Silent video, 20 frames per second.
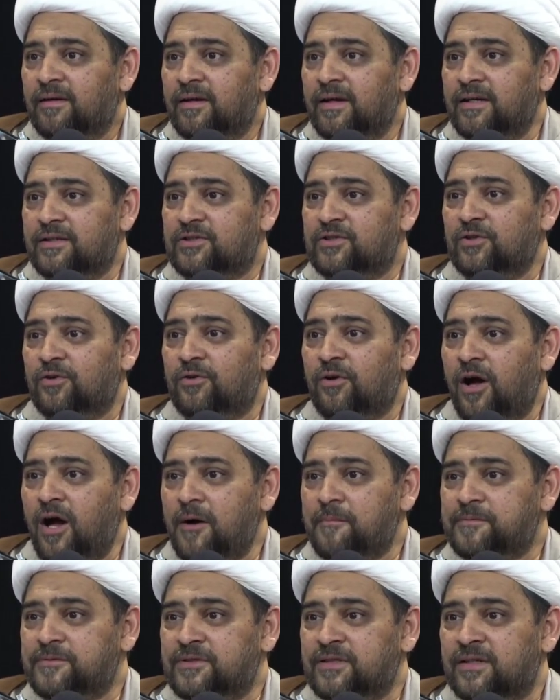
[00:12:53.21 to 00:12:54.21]
It's your
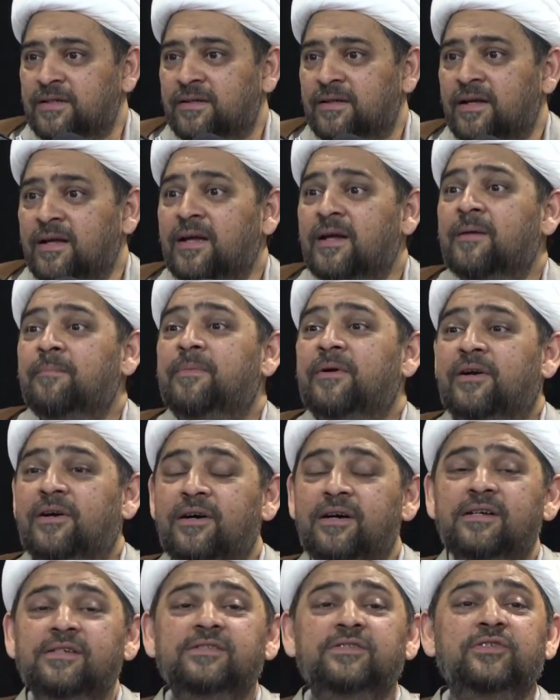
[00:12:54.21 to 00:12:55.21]
option.
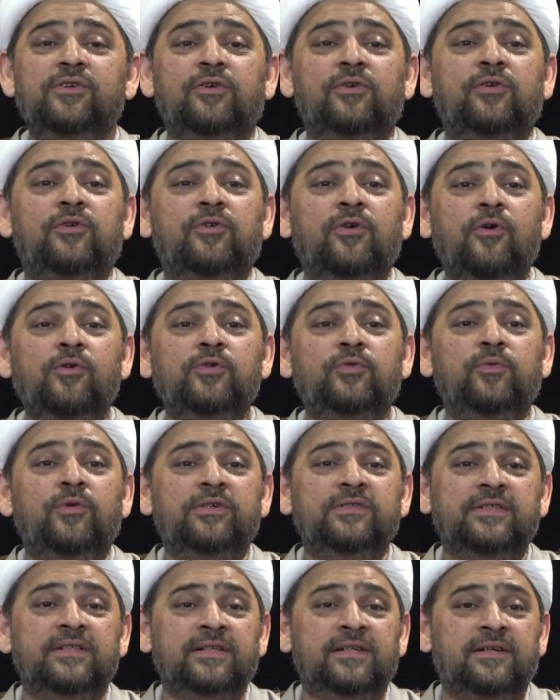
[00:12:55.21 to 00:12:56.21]
Because your growth
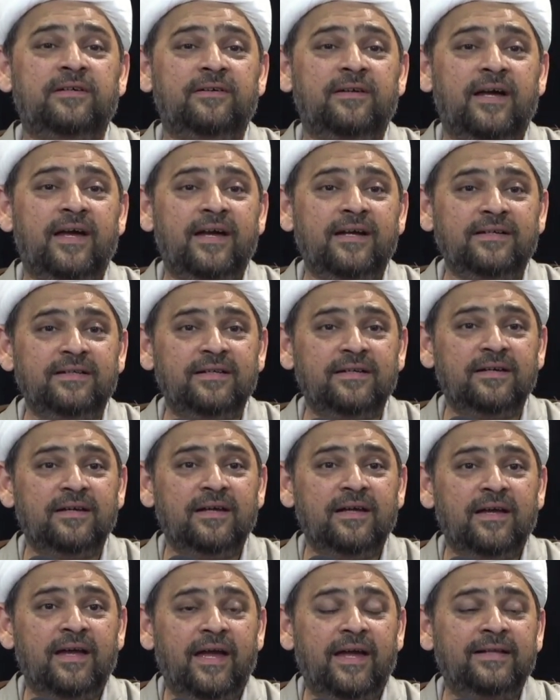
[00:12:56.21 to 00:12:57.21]
was incorrect
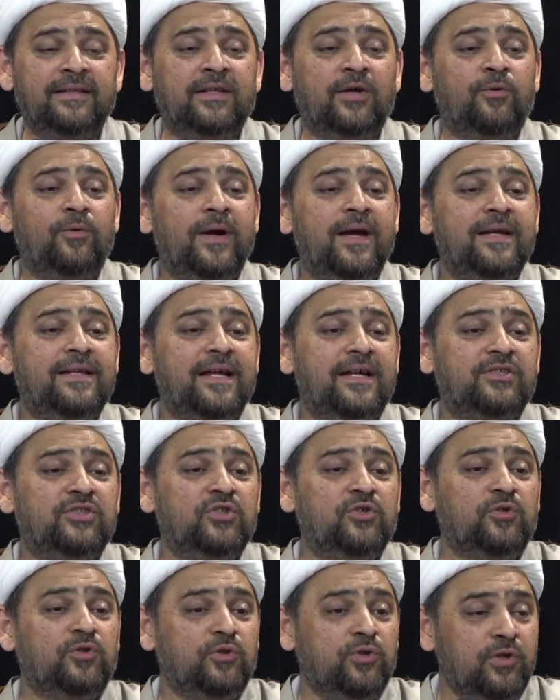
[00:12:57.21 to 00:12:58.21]
and the way that
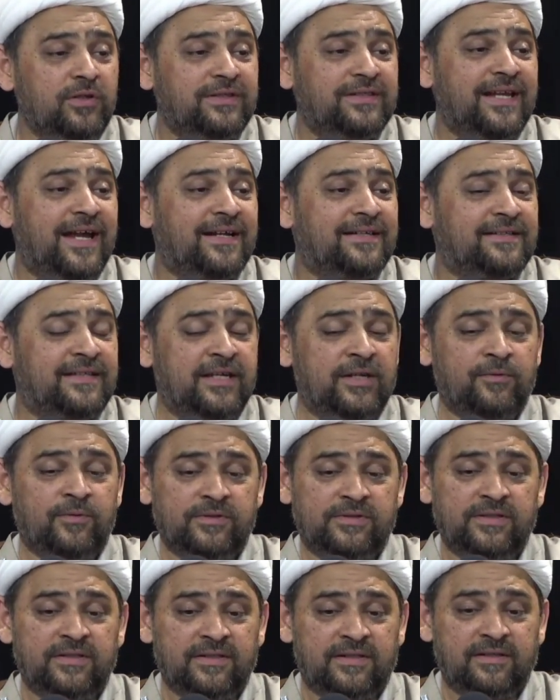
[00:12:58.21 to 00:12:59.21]
you looked at things
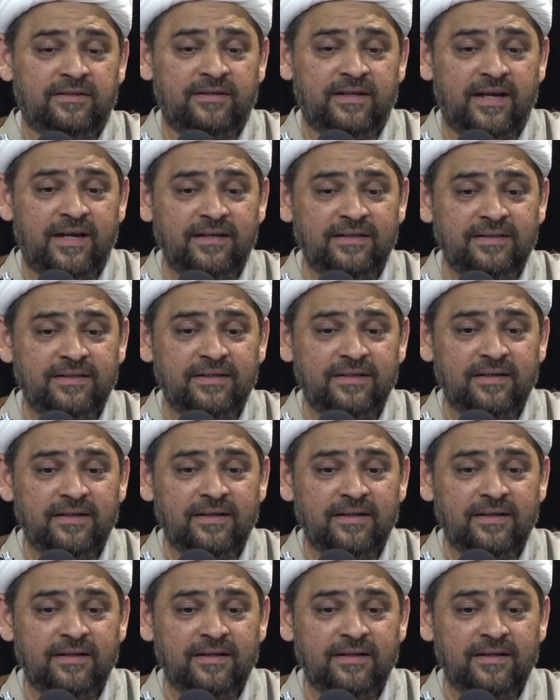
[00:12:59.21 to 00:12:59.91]
was incorrect,